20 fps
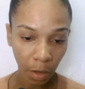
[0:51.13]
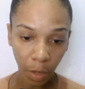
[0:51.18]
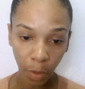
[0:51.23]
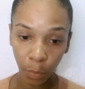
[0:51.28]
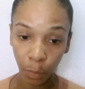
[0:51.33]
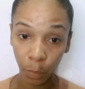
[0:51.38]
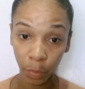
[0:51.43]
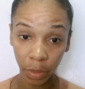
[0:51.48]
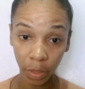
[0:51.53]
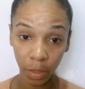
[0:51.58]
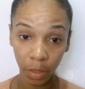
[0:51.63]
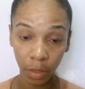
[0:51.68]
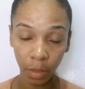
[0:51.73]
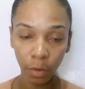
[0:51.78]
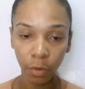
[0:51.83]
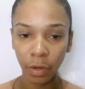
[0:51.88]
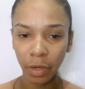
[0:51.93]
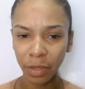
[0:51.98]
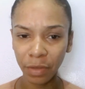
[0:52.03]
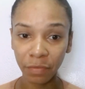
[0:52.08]
away,
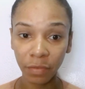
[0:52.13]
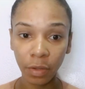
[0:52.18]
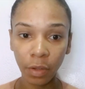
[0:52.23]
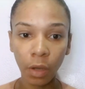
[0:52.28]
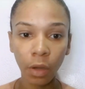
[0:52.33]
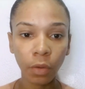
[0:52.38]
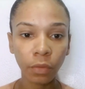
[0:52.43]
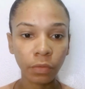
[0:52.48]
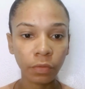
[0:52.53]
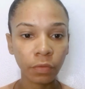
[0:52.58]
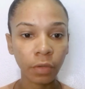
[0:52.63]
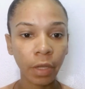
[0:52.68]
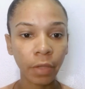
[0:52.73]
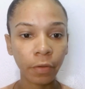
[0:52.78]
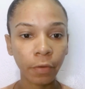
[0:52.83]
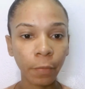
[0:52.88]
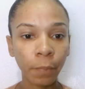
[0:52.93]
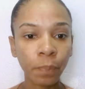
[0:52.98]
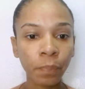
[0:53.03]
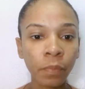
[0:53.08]
or giving out
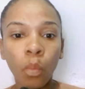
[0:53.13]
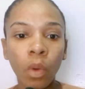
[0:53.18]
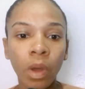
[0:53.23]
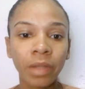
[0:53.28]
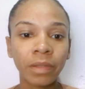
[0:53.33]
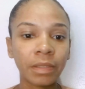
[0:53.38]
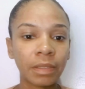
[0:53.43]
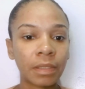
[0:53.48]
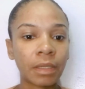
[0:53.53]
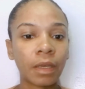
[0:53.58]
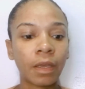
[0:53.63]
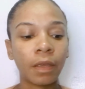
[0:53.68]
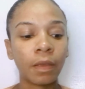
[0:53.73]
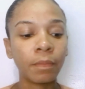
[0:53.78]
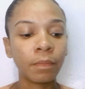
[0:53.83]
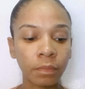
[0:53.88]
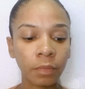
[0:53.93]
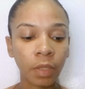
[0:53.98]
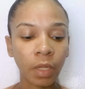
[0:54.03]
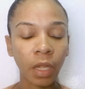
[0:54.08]
rather,
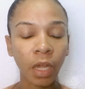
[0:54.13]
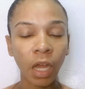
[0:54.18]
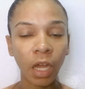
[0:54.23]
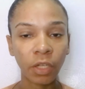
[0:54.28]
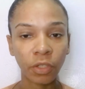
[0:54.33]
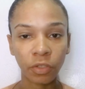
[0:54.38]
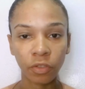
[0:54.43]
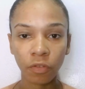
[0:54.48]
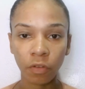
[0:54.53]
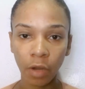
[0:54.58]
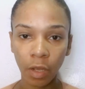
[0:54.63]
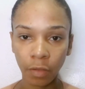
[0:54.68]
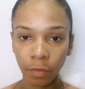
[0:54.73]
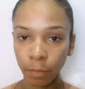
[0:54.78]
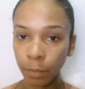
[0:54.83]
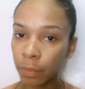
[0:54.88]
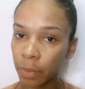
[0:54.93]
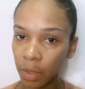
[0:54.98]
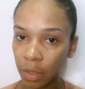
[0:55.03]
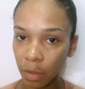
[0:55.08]
one-time cash grant
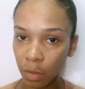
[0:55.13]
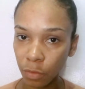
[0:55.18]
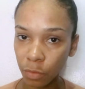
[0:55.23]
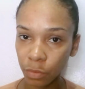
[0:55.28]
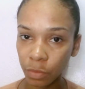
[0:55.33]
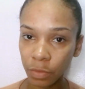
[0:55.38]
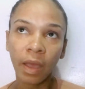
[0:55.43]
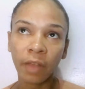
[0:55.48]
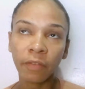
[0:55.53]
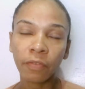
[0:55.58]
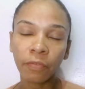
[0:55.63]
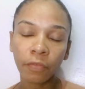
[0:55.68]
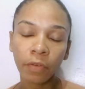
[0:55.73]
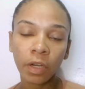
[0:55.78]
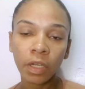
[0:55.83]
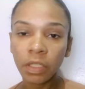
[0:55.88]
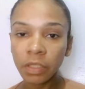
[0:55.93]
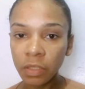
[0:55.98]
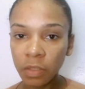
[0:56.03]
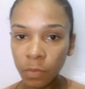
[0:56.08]
payout. At
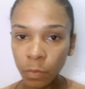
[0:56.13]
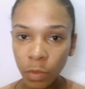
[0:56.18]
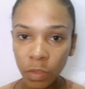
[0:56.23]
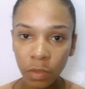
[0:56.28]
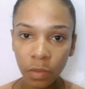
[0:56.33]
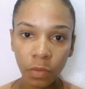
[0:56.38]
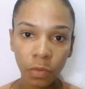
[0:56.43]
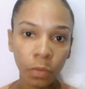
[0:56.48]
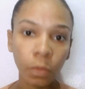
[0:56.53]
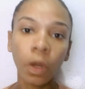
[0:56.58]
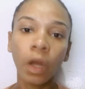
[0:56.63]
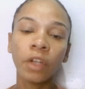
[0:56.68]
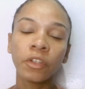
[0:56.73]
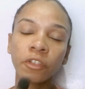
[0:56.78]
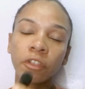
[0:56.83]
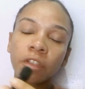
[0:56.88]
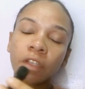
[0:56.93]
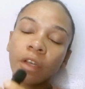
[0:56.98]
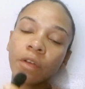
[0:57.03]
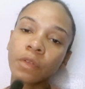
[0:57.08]
first it was
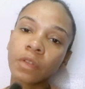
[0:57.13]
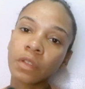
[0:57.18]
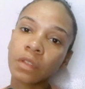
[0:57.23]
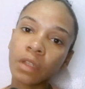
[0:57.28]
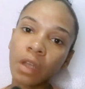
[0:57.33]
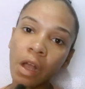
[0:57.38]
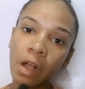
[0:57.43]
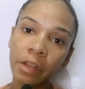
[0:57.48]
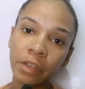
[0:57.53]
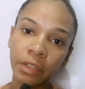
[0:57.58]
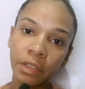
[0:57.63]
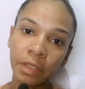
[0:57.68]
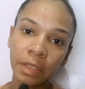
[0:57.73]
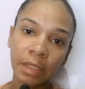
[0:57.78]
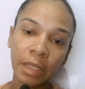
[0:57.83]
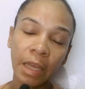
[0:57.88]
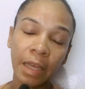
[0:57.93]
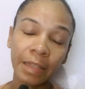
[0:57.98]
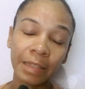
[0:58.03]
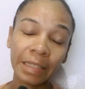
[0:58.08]

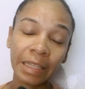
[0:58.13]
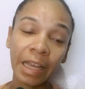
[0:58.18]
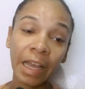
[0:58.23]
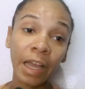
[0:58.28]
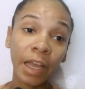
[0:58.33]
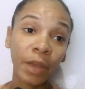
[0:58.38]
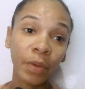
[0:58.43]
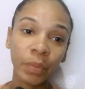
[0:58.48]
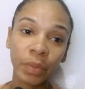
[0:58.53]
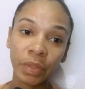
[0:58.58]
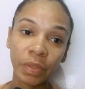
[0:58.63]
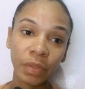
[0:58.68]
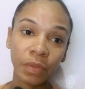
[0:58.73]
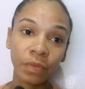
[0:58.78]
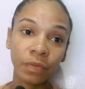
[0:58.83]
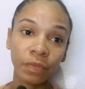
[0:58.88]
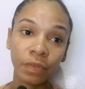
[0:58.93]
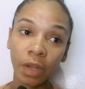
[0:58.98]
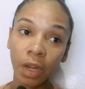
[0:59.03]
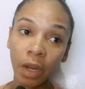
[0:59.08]
$200,000 and I was
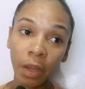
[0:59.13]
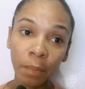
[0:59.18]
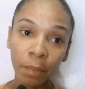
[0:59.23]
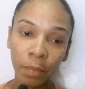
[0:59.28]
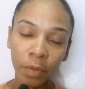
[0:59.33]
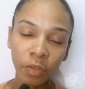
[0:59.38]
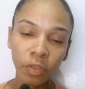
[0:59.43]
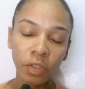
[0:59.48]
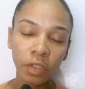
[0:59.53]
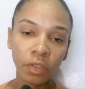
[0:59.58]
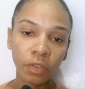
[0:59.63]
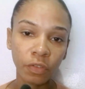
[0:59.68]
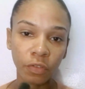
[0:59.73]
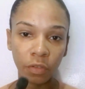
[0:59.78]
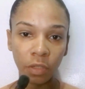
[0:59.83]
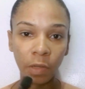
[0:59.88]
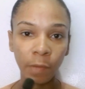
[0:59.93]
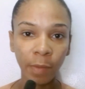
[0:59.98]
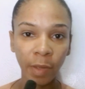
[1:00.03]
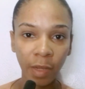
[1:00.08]
very much
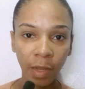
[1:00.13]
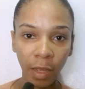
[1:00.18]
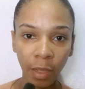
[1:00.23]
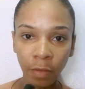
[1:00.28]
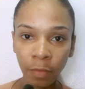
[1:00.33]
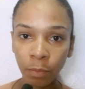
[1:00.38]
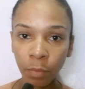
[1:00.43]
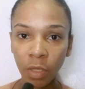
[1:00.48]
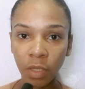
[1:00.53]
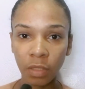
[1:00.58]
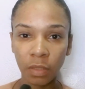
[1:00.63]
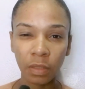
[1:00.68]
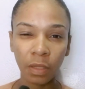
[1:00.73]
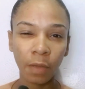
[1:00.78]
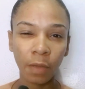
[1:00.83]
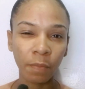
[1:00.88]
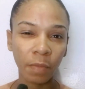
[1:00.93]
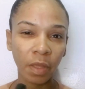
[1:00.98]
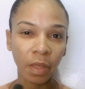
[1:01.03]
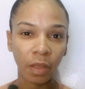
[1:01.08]
intrigued by that because
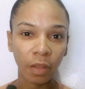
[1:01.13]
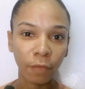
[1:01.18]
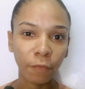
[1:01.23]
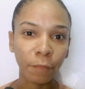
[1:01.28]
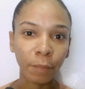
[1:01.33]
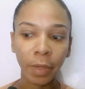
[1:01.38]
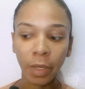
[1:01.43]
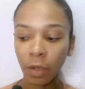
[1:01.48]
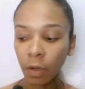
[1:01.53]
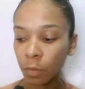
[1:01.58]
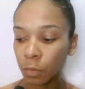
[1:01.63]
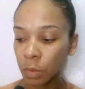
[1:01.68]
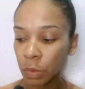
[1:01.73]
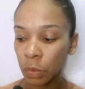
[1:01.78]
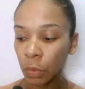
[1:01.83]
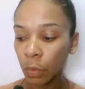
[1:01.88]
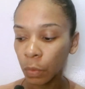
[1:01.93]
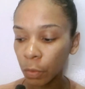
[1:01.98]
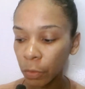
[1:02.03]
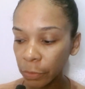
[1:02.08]
I'm the head of my
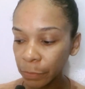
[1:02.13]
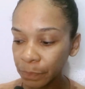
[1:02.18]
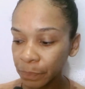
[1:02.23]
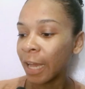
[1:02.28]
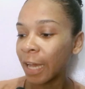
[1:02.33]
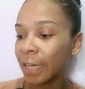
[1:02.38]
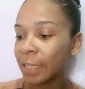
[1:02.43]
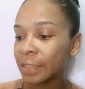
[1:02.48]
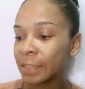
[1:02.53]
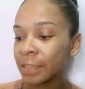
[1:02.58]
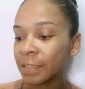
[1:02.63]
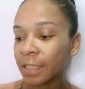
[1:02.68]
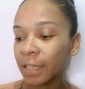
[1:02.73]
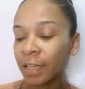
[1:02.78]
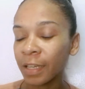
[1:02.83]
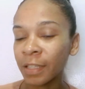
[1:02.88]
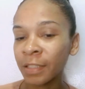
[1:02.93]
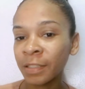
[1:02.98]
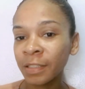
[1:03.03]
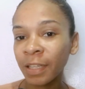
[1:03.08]
household, and
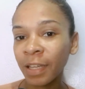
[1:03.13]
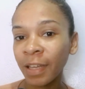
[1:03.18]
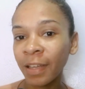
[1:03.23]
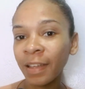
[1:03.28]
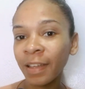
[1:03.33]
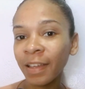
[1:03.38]
then